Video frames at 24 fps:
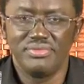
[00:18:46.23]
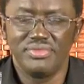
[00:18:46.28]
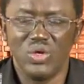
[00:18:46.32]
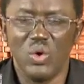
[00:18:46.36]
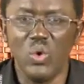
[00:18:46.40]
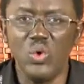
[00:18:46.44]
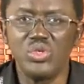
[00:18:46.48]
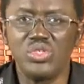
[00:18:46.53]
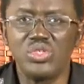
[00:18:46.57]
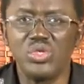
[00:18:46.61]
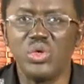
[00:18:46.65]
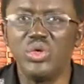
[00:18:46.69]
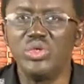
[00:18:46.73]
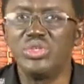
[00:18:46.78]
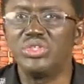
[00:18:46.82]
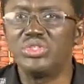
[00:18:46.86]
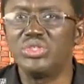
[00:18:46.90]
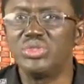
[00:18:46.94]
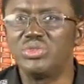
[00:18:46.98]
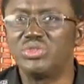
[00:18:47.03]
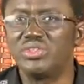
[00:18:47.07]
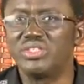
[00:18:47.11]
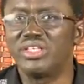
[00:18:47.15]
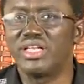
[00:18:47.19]
Who told
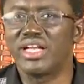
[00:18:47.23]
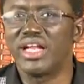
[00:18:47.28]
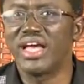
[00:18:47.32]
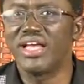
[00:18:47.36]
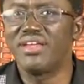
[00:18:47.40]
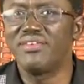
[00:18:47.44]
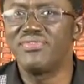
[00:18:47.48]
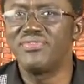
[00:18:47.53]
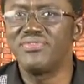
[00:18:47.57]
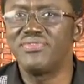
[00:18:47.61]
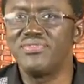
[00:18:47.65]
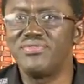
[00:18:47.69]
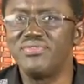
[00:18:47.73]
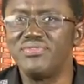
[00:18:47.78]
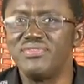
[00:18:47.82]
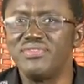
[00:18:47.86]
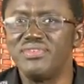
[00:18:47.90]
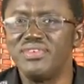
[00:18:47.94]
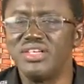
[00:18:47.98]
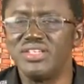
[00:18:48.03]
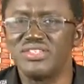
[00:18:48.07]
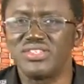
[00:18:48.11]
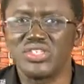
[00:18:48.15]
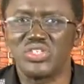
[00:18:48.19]
you the life
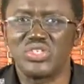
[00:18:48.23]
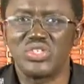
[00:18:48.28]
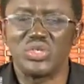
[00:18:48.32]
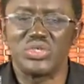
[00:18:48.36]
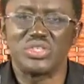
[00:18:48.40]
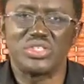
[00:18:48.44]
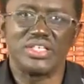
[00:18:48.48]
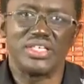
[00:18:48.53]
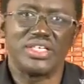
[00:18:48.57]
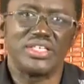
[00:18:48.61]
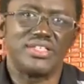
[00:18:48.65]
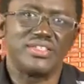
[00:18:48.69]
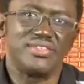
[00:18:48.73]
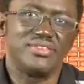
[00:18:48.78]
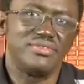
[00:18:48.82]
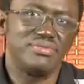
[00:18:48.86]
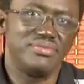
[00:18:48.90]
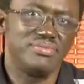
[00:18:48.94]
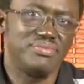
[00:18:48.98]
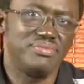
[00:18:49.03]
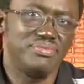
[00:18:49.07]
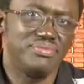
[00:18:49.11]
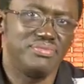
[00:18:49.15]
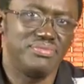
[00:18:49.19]
is a shortcut?
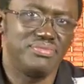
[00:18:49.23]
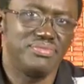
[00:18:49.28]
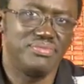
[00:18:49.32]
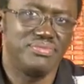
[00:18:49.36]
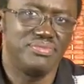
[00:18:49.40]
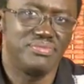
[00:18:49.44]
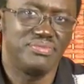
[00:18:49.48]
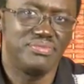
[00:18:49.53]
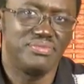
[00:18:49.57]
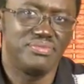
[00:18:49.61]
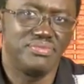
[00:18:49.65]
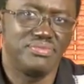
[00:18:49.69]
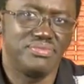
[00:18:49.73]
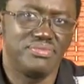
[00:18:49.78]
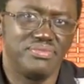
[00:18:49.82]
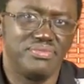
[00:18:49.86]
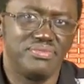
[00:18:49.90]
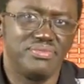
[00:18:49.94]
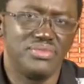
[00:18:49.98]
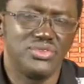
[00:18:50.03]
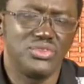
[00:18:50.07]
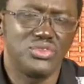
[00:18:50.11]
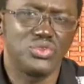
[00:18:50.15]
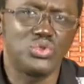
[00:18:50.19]

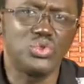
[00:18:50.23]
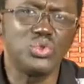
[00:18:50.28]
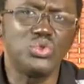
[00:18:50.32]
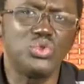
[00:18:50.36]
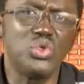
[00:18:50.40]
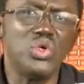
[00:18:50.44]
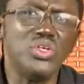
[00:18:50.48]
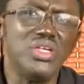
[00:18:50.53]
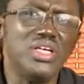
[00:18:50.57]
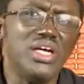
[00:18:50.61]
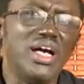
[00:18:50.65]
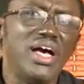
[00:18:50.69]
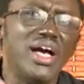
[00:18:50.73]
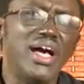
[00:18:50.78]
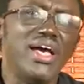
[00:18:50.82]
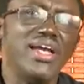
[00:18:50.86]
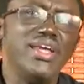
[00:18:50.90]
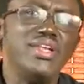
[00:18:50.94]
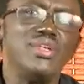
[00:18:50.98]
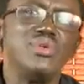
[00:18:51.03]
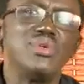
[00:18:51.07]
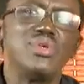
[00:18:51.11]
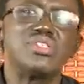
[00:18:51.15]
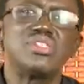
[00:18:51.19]
So don't
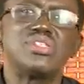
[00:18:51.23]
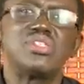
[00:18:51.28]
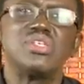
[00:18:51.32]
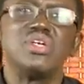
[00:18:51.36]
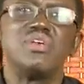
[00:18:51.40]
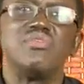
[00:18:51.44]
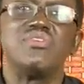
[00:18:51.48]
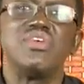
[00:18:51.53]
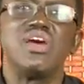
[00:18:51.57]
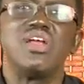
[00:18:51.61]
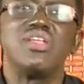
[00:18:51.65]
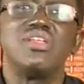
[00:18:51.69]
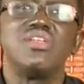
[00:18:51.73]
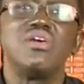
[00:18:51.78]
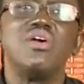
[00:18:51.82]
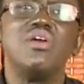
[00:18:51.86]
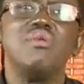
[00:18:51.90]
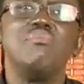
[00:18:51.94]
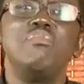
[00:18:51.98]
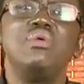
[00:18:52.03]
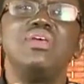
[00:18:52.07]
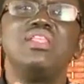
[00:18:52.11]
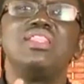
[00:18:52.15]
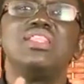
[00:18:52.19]
hide yourself there.
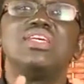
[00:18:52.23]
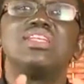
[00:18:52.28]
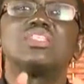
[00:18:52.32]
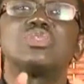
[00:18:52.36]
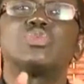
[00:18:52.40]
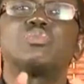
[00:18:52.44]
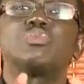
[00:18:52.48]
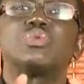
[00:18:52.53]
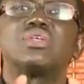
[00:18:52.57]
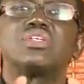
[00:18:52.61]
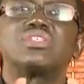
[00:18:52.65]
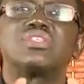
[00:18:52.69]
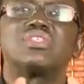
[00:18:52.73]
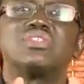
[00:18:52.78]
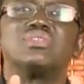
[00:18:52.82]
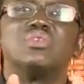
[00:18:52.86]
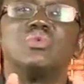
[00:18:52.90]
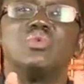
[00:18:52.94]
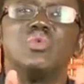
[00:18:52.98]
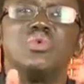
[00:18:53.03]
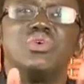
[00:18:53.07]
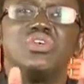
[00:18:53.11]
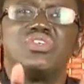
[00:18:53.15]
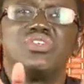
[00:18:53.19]
Don't be this person
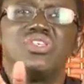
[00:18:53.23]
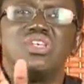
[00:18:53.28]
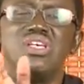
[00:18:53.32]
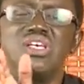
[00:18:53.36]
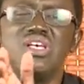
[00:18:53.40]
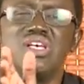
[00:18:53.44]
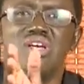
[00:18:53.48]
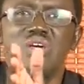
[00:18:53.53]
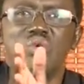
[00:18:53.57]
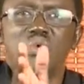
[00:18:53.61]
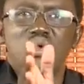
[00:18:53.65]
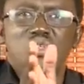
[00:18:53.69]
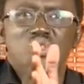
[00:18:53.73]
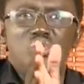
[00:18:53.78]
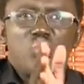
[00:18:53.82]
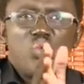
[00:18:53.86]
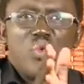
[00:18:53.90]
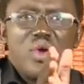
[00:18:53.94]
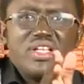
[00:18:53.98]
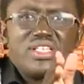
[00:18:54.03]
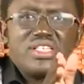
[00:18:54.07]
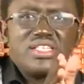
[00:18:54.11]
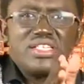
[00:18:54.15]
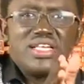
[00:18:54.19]
who is
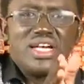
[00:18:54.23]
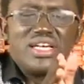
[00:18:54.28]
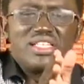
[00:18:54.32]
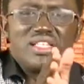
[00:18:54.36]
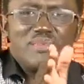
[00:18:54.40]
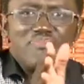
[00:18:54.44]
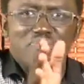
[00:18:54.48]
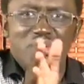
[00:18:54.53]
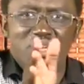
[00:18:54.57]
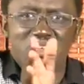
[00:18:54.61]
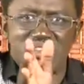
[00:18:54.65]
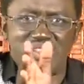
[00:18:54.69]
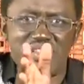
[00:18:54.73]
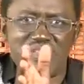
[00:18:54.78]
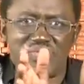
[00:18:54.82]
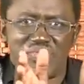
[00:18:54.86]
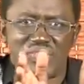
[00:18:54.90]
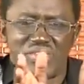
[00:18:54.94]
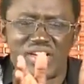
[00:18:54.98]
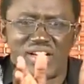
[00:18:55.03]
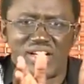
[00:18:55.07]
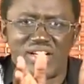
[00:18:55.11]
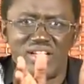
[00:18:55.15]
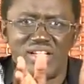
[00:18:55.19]
waiting at the
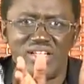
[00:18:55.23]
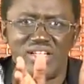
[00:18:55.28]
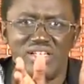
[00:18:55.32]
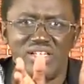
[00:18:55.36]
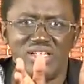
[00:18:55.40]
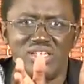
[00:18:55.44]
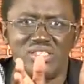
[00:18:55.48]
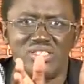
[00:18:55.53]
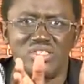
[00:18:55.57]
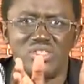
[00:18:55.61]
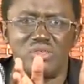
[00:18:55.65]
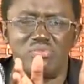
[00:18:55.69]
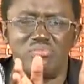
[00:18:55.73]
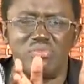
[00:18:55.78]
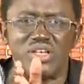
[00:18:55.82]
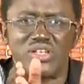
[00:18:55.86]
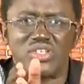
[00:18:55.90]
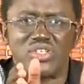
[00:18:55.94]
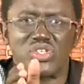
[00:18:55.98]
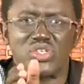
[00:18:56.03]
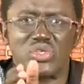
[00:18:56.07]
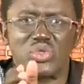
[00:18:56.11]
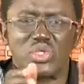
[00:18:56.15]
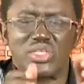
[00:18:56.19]
periphery to
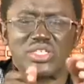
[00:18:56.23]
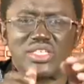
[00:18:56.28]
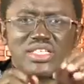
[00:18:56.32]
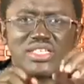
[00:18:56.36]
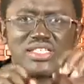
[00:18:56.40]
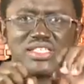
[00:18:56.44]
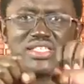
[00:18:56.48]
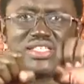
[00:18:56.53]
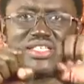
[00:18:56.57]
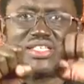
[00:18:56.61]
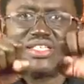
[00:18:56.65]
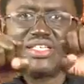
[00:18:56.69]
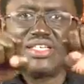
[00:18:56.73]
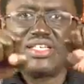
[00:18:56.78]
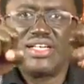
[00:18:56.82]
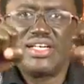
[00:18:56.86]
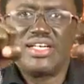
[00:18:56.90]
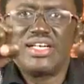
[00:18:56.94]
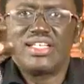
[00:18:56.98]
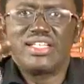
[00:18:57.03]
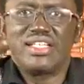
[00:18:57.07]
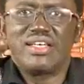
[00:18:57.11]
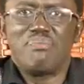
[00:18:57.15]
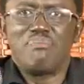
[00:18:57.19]
make sure that
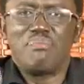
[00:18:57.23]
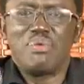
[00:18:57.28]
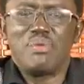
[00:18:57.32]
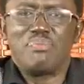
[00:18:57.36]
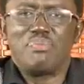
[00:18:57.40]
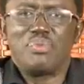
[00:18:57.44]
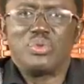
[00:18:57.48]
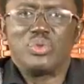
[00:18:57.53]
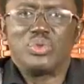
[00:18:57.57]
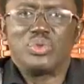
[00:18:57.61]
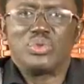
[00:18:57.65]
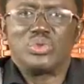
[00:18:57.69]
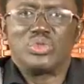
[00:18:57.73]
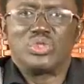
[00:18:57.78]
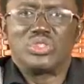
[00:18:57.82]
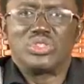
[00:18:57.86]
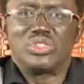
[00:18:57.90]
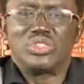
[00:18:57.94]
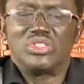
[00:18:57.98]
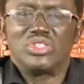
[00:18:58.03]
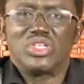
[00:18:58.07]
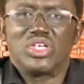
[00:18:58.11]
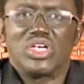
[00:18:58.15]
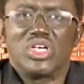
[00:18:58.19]
other people's
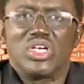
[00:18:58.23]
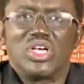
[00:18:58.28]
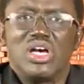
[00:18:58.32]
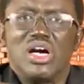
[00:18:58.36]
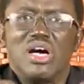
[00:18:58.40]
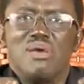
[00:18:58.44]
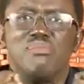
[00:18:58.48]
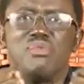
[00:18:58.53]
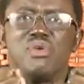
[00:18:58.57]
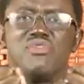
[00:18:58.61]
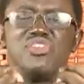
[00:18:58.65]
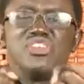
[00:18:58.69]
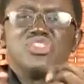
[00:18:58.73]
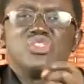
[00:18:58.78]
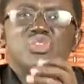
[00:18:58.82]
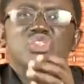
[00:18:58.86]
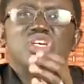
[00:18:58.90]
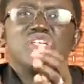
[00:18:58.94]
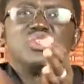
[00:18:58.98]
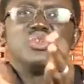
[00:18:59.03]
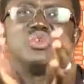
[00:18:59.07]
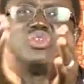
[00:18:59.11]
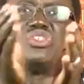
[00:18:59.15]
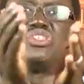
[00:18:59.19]
car are moving so
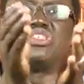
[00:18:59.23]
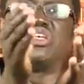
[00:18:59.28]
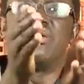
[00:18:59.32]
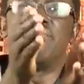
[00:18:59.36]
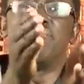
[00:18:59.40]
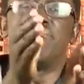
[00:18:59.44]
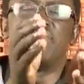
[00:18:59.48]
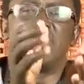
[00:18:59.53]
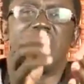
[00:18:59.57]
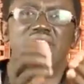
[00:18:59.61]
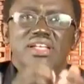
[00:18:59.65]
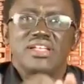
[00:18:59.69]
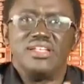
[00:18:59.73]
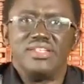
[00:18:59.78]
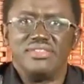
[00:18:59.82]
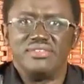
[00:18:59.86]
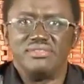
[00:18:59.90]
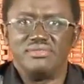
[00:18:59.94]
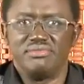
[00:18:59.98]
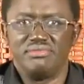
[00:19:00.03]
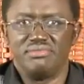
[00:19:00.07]
that you jump in.